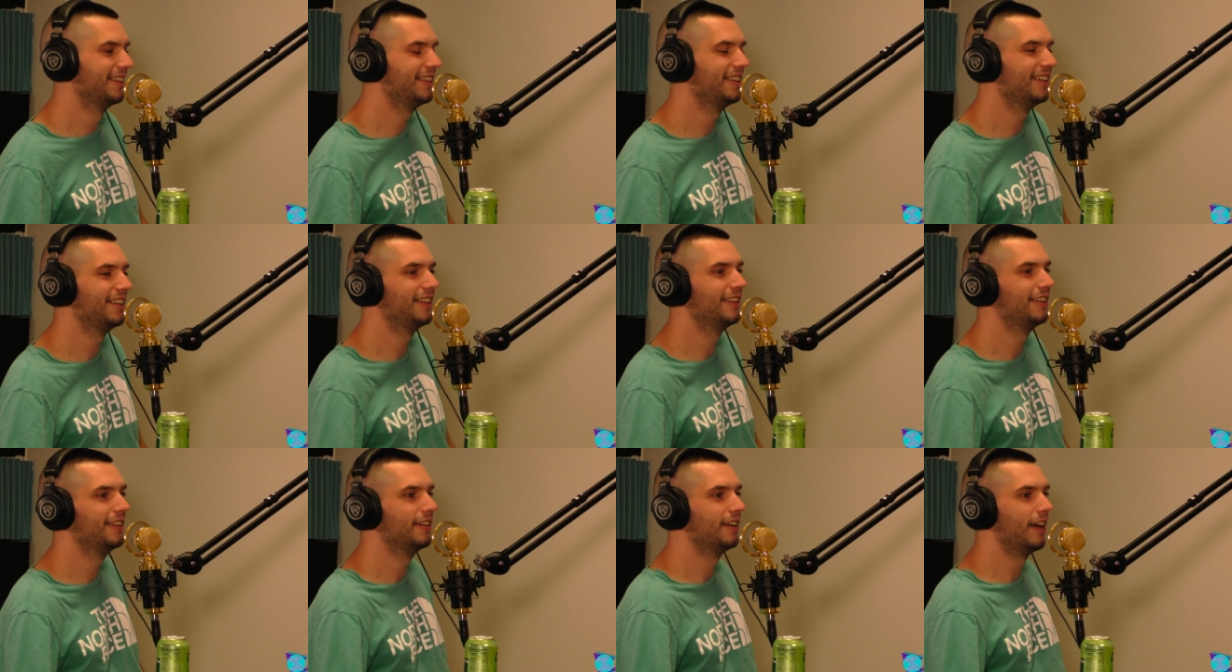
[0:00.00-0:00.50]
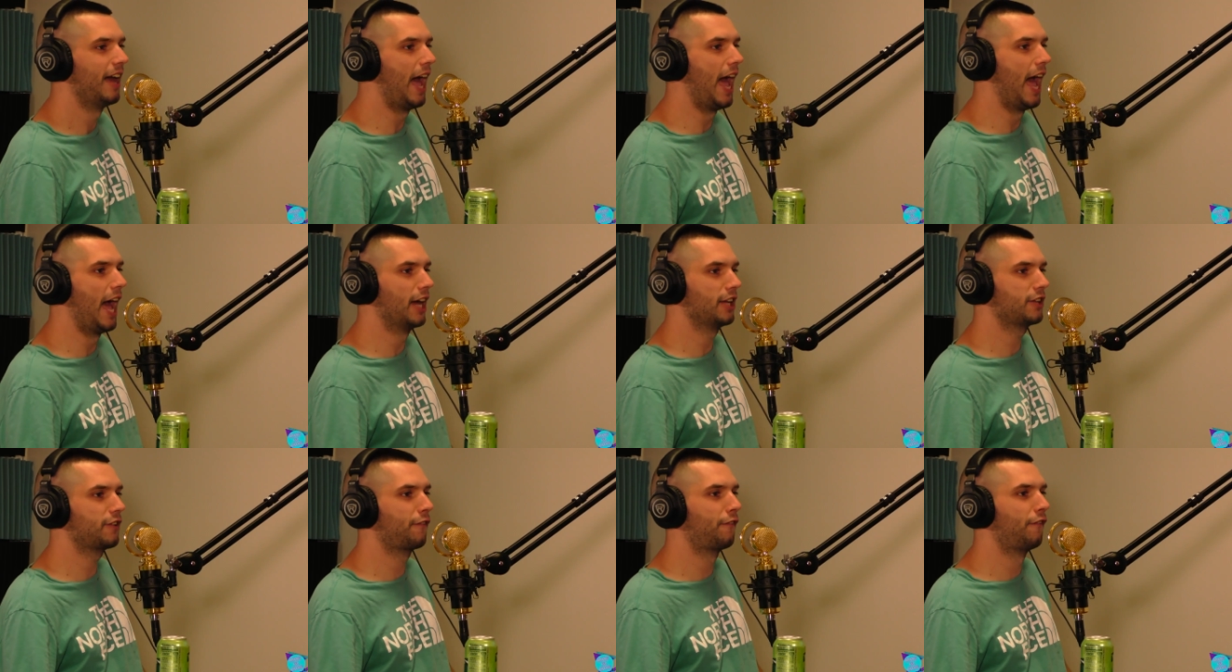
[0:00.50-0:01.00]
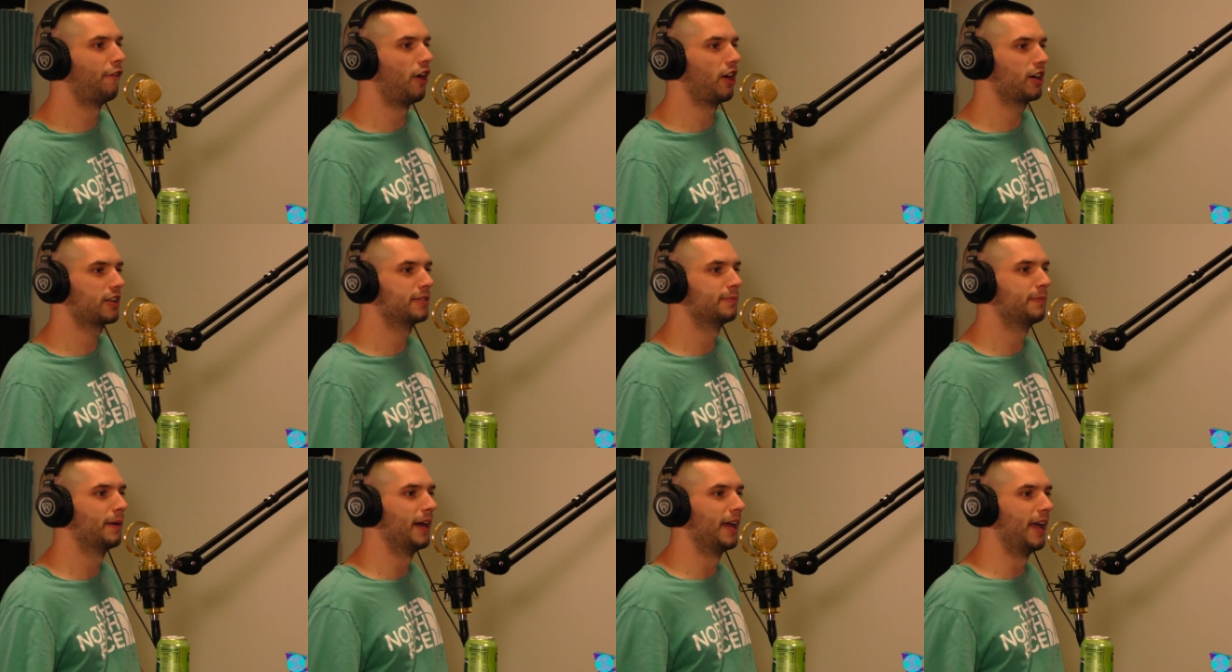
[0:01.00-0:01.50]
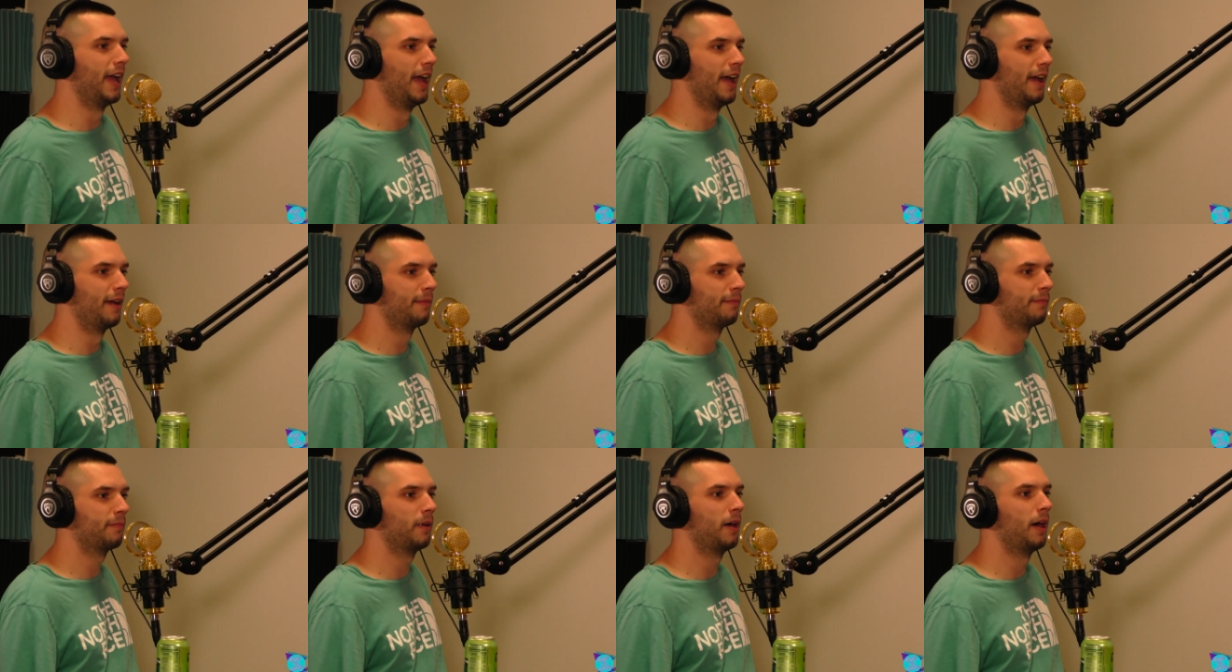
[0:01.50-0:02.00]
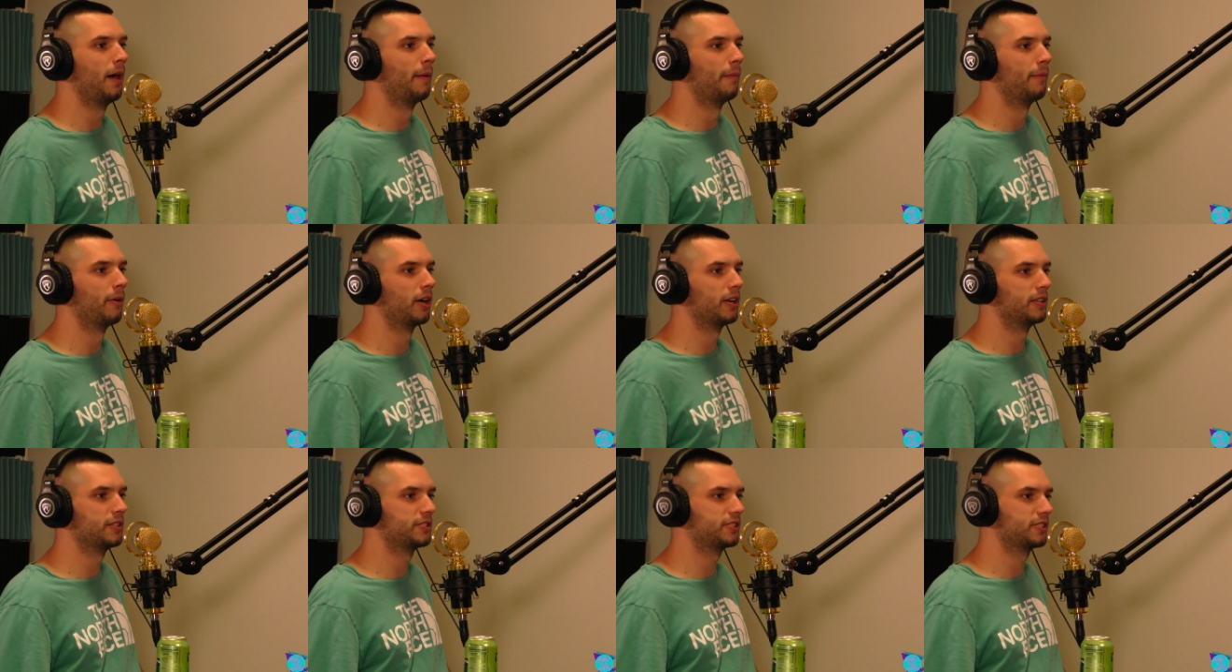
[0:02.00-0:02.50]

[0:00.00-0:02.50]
get toasted, ass fucked by him every um, play.